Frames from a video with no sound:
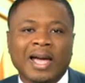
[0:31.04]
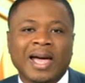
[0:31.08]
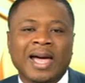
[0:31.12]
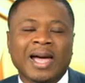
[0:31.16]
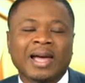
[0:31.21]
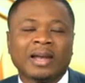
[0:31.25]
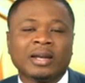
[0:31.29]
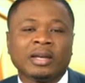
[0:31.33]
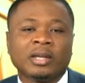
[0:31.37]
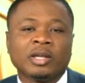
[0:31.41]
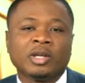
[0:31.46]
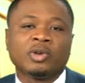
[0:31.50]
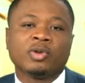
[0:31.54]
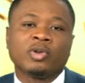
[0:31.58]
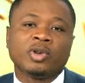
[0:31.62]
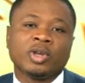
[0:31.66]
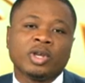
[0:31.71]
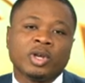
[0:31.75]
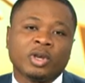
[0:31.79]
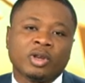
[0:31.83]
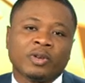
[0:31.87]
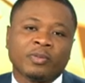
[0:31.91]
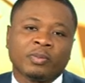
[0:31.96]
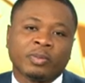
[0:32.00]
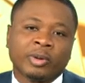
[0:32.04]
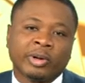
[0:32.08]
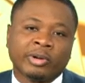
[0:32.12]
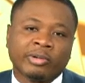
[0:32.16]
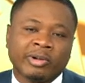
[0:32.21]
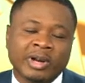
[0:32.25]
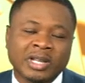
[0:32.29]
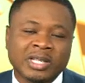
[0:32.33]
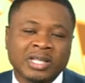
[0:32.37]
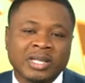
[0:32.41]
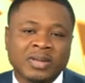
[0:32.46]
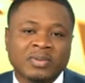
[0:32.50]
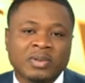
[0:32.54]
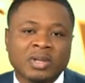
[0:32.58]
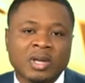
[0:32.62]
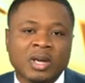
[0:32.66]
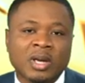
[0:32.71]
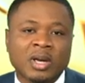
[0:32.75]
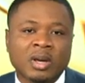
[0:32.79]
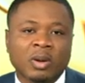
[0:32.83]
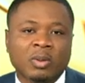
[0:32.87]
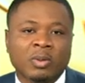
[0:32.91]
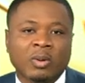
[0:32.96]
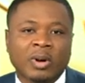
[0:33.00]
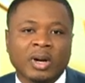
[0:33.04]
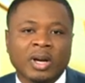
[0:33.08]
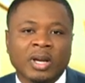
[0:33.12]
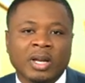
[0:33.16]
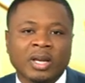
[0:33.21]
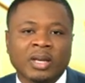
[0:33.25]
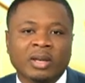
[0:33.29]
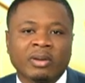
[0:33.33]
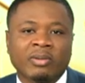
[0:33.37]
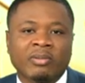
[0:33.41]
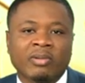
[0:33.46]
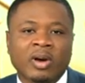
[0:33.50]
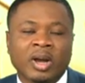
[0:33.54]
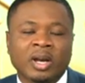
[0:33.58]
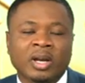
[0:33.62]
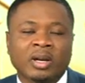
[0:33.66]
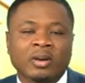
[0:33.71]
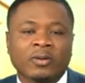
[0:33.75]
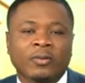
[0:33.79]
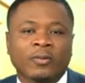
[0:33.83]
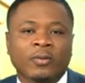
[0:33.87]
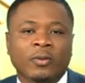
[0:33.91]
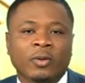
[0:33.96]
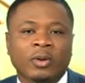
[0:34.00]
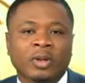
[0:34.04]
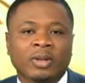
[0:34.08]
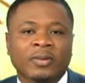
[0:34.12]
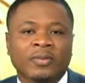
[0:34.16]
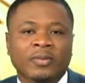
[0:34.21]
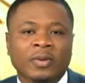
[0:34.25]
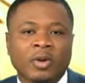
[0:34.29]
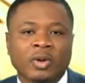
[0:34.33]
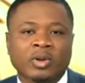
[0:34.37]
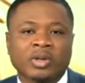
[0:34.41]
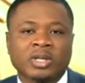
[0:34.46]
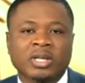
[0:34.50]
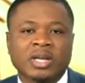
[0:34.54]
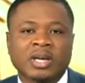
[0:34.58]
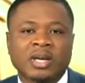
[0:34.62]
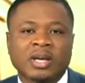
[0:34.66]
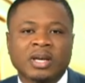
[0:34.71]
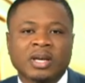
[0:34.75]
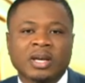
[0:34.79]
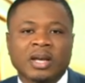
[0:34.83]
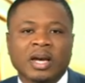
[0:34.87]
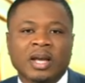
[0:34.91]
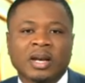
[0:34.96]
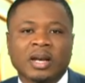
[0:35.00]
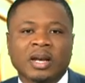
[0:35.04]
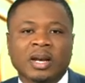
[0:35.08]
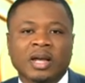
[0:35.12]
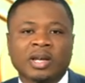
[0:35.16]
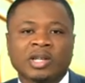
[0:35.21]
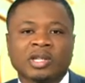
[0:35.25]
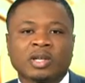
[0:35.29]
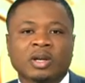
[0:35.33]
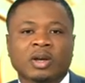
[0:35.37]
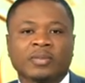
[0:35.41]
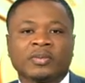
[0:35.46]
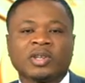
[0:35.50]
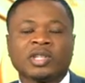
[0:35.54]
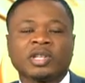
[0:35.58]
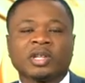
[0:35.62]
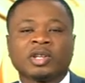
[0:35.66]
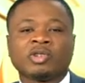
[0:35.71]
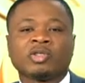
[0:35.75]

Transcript: and the Union of Progressives, were in the running for the votes. An election official